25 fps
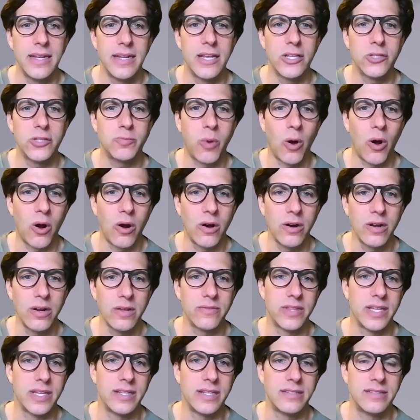And as
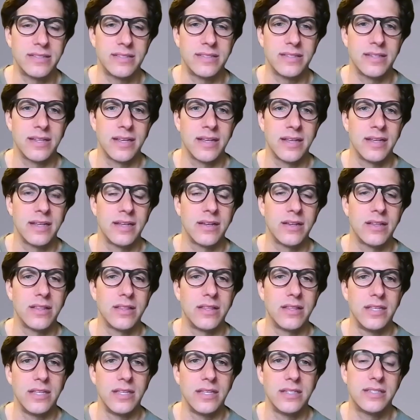part of this,
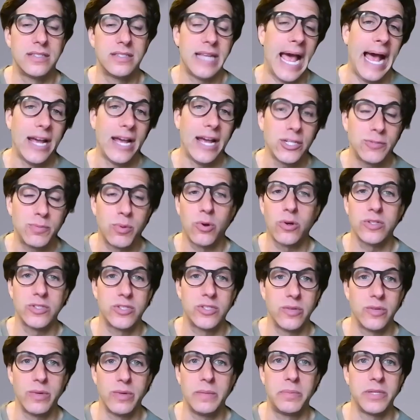the
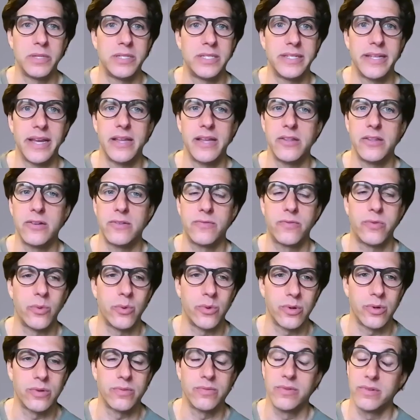dashboards that we put
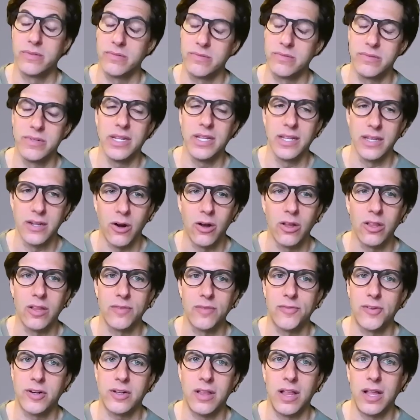together for
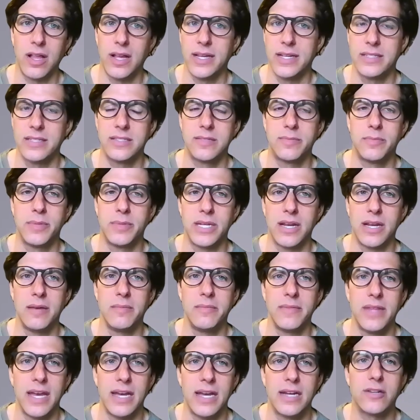really all of our clients
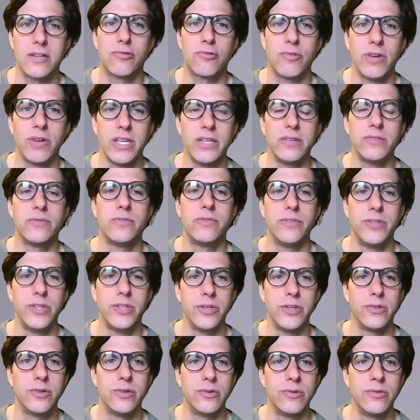become that
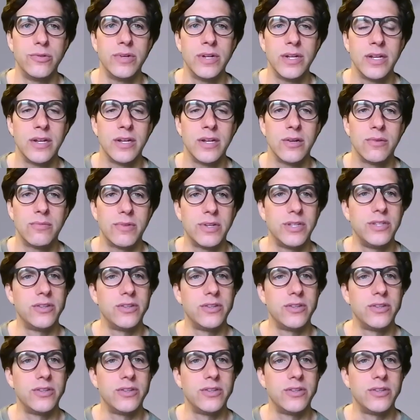great view